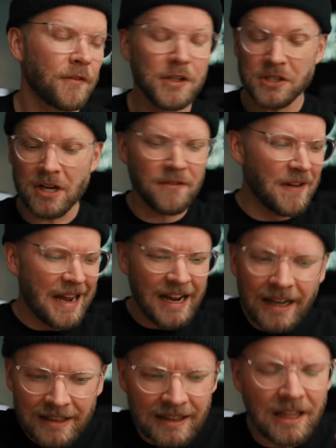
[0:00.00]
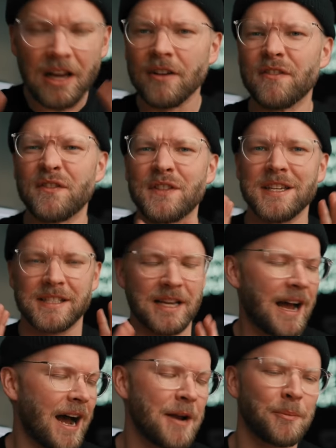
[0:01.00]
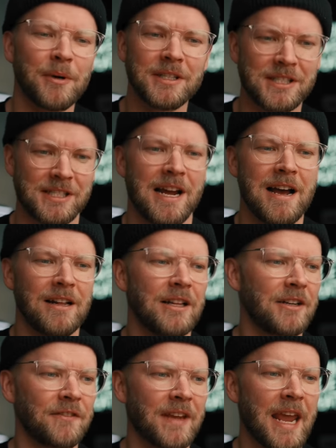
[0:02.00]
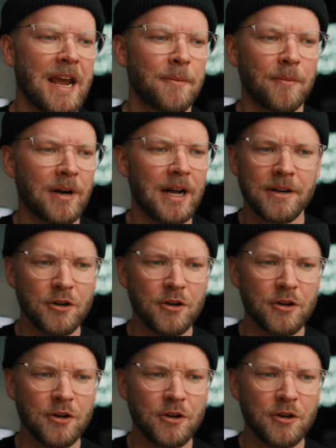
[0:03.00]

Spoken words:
First off, I love this hybrid style of camera.